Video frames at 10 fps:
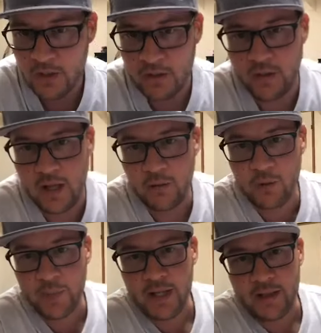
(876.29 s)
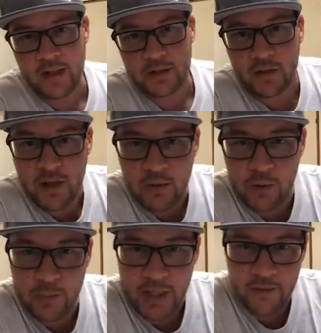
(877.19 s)
So they would be there. So they
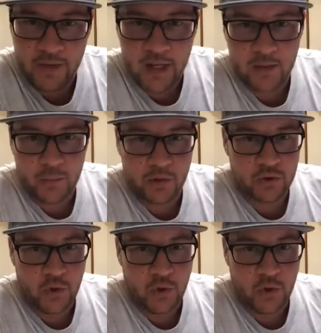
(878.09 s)
would be available